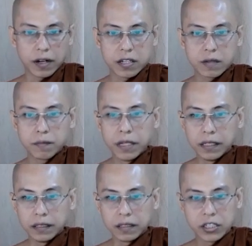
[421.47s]
is
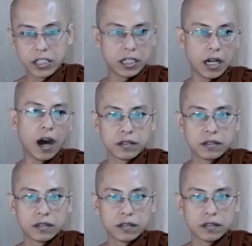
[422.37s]
mean chitta?
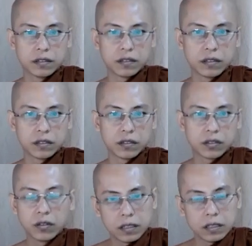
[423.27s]

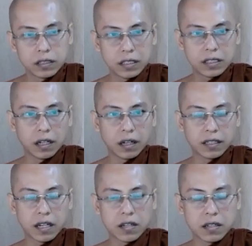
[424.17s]
So chitta,
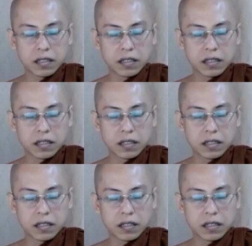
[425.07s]
that